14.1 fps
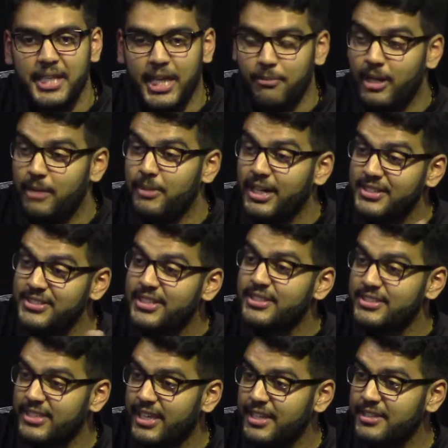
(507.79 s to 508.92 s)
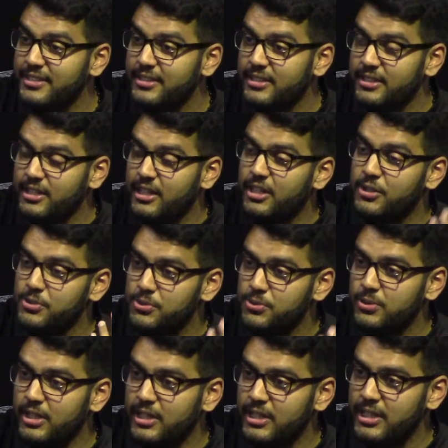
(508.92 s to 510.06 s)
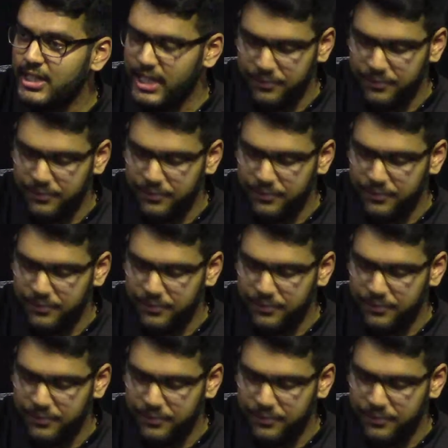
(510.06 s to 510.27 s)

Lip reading: Imam Hassan said, Ya Rasulullah,